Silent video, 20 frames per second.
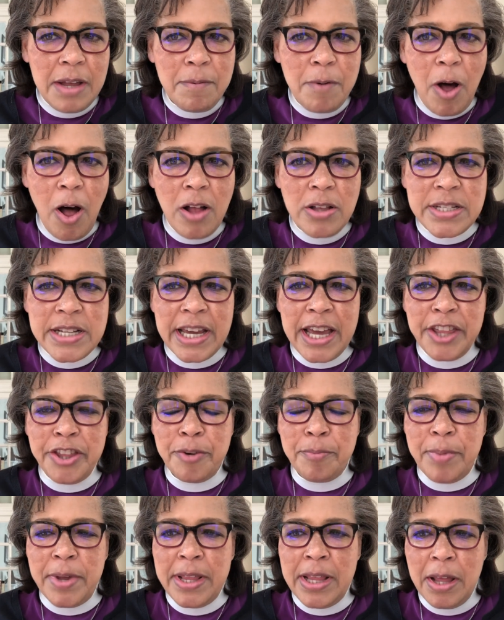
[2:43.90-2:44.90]
altogether,
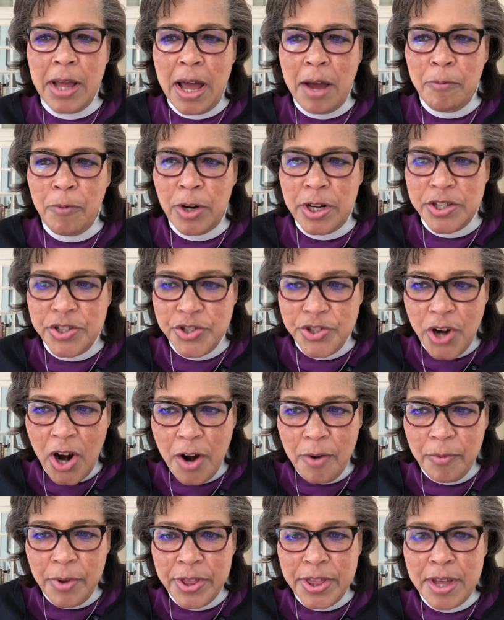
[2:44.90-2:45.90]
but I want to
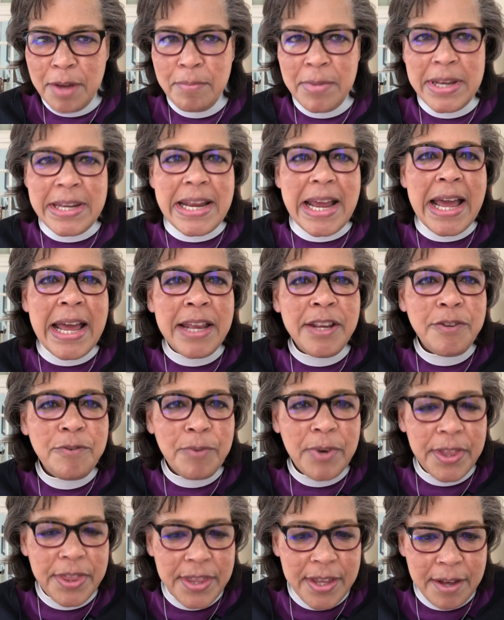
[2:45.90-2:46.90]
start with them and end
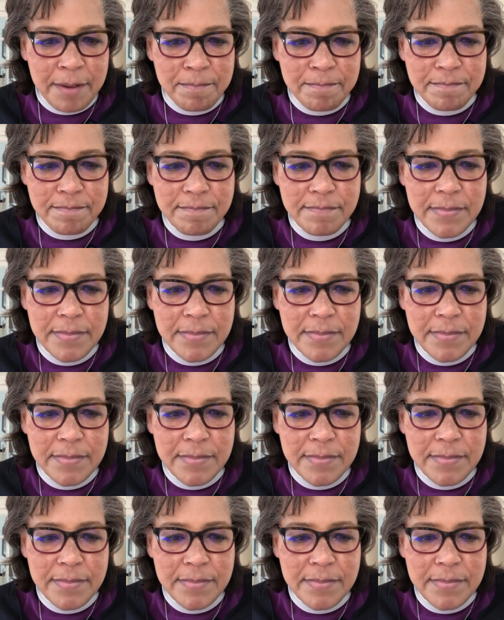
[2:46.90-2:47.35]
with them.